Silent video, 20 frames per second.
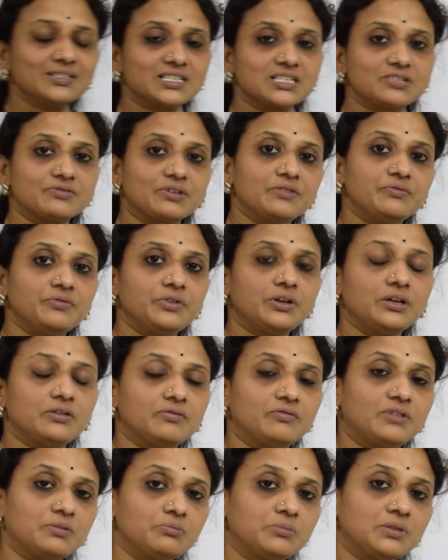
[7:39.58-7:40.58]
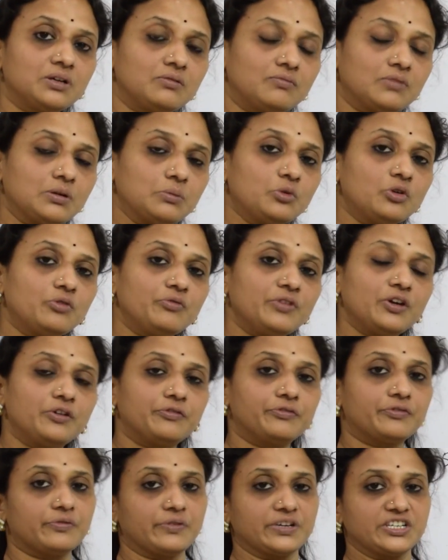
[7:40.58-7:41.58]
This is one more way
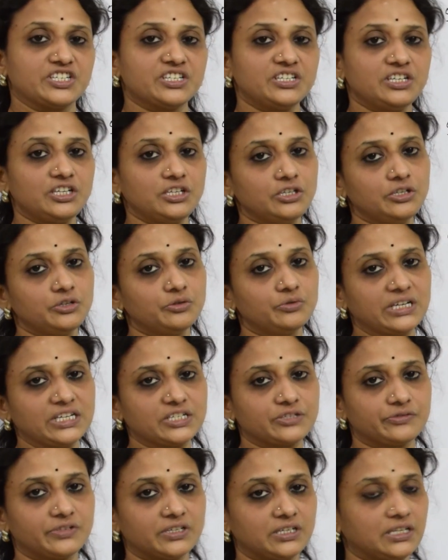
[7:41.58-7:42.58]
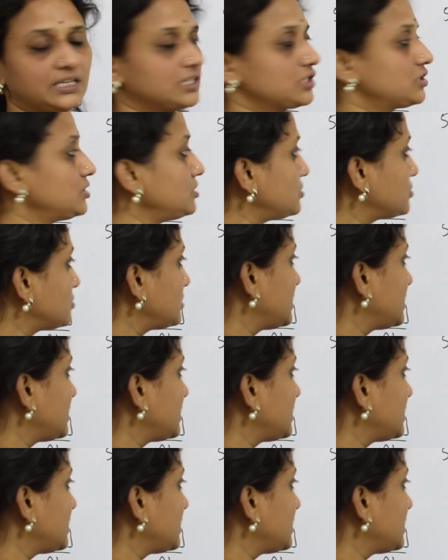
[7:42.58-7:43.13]
of questioning your rate of the reaction. So